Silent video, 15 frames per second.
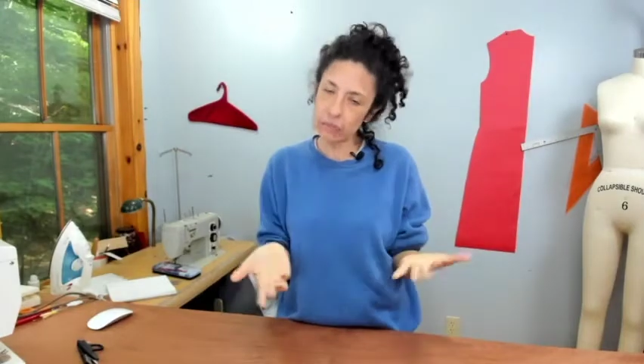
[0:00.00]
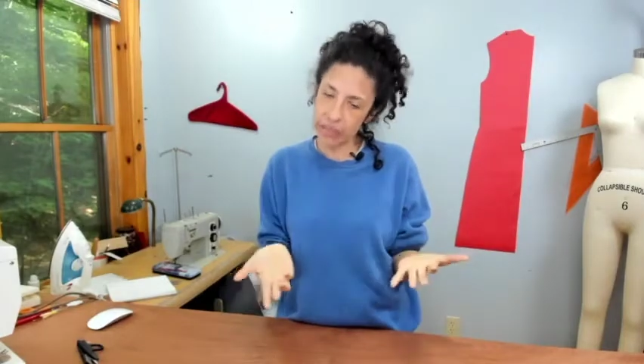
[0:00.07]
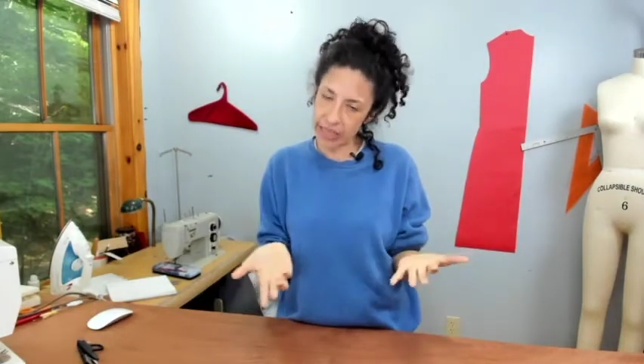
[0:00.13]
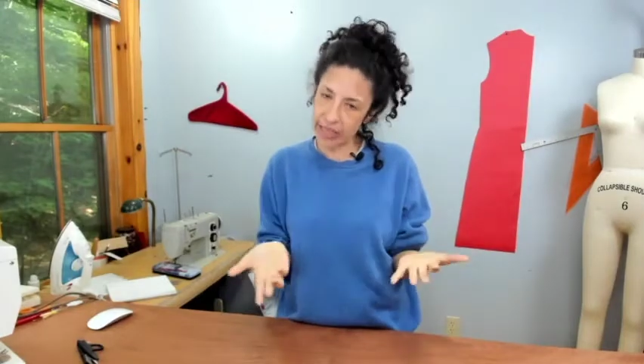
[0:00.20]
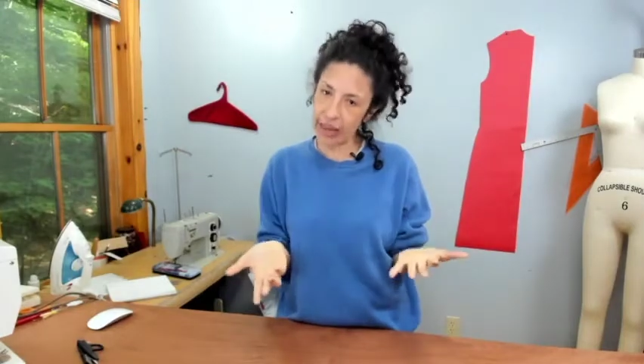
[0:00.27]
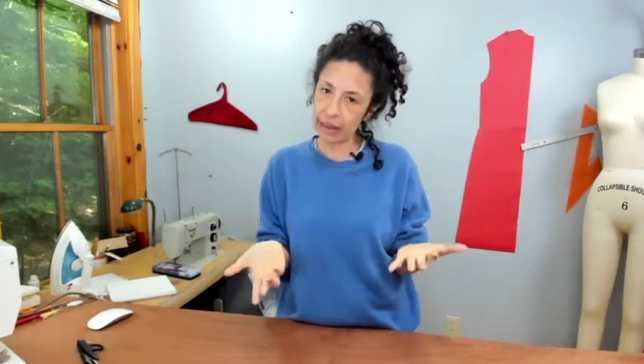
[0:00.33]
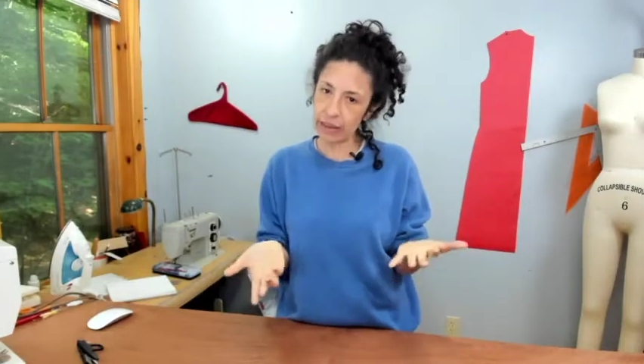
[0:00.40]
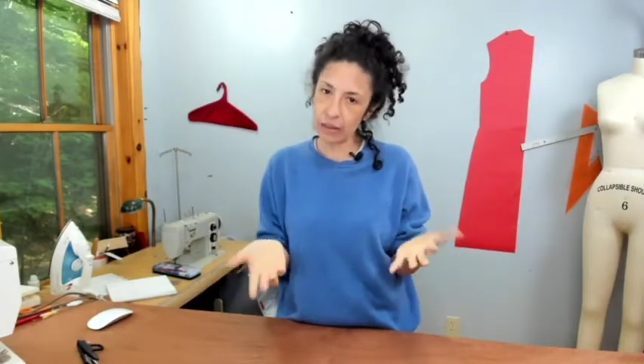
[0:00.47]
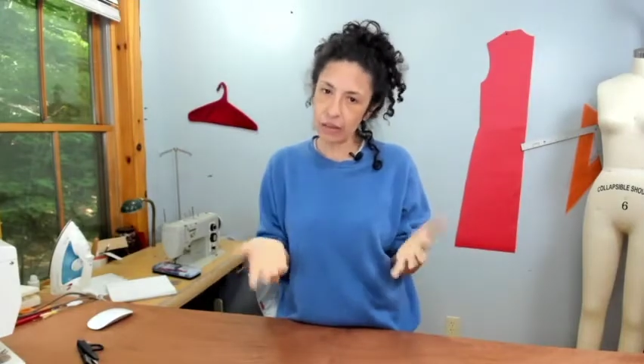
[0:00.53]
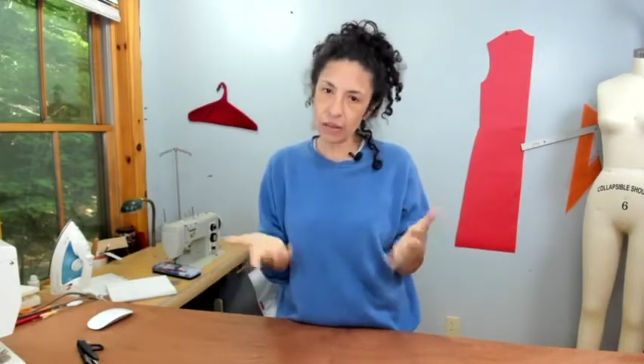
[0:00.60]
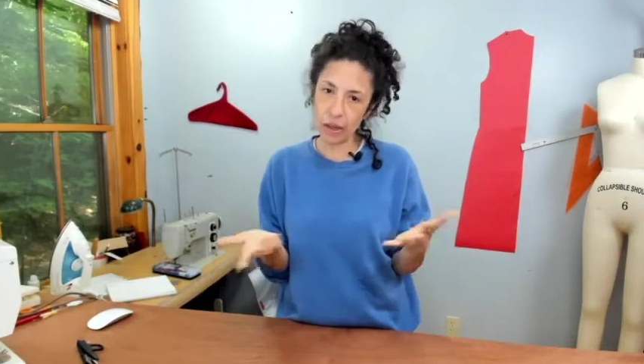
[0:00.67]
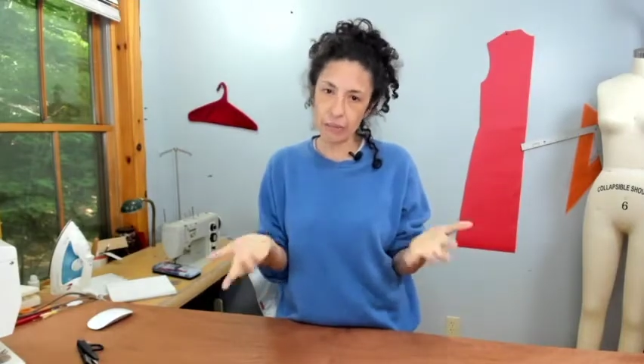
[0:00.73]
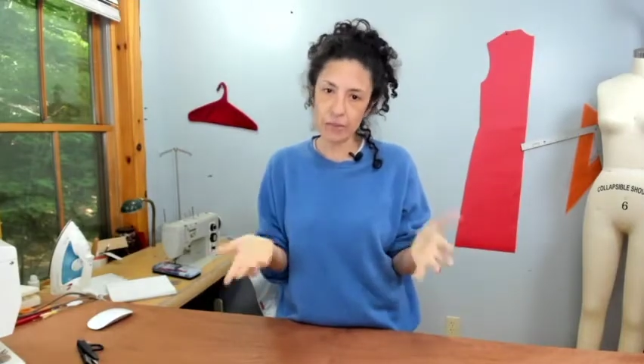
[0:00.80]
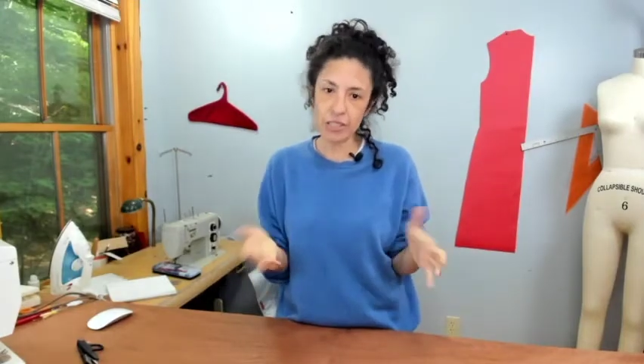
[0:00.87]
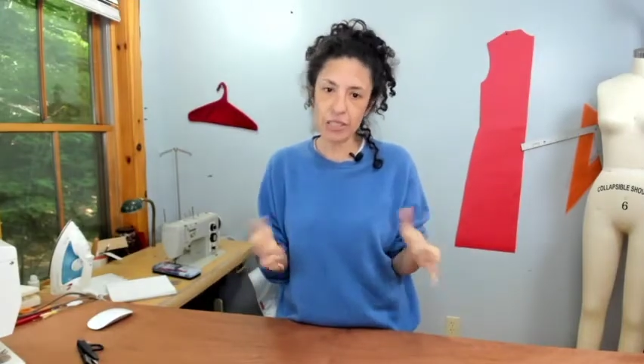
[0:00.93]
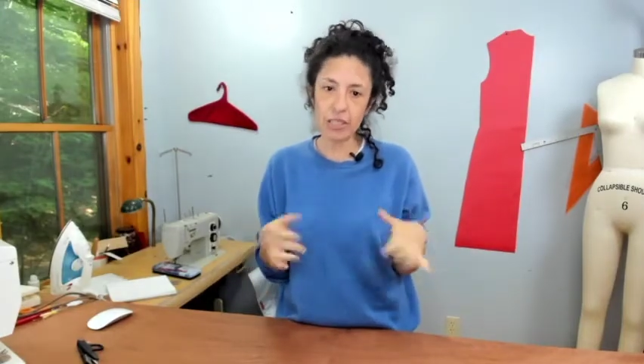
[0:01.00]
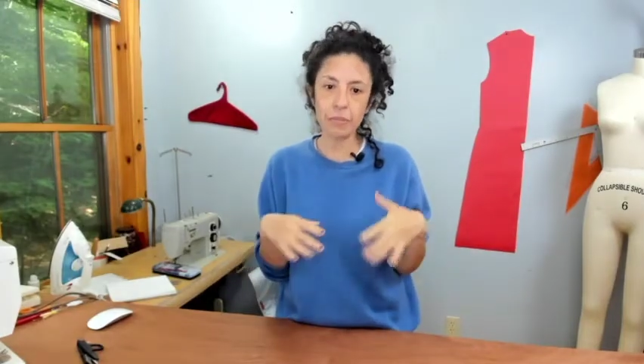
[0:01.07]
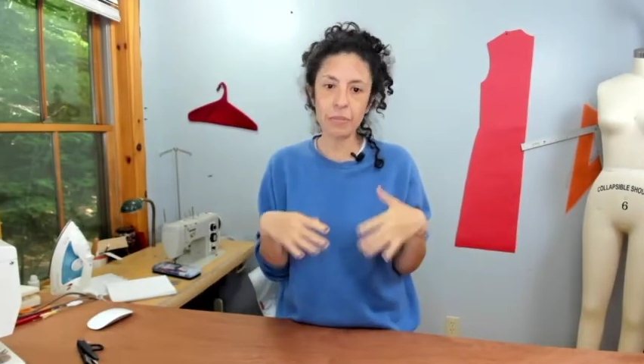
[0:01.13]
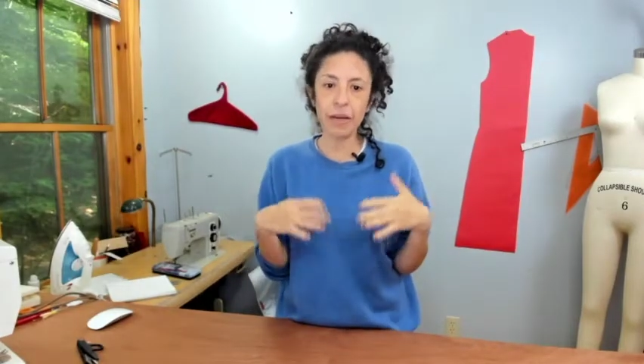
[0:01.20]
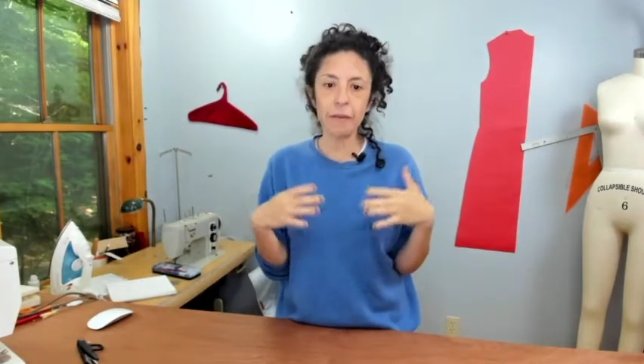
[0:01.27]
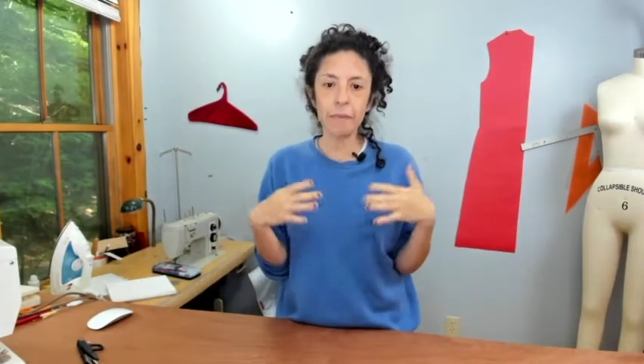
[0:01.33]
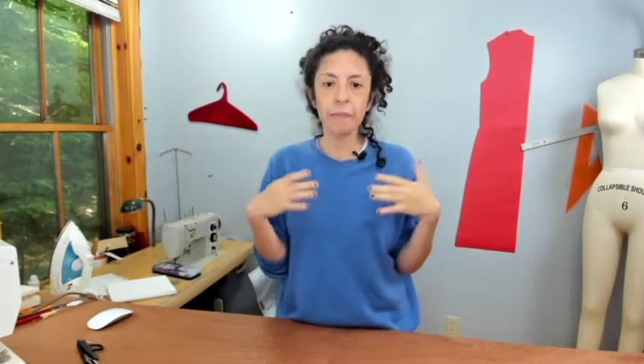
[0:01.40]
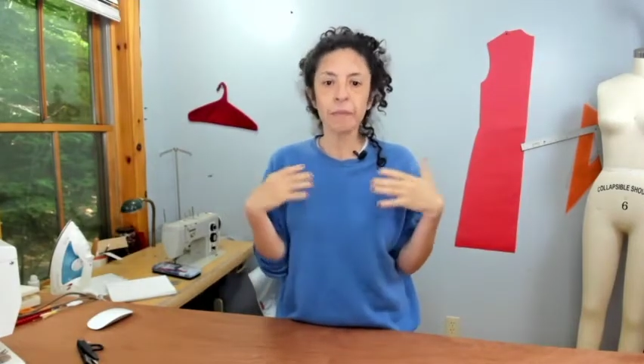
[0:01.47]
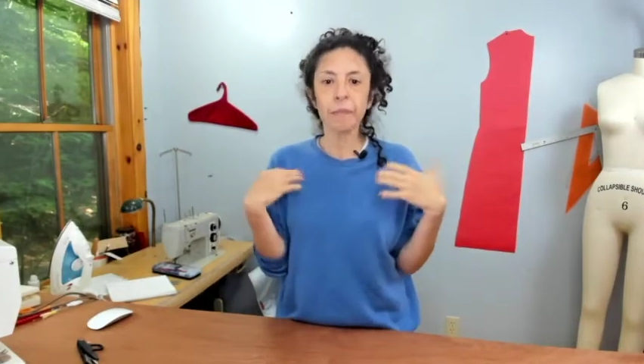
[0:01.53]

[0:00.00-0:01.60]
recycled, obviously, but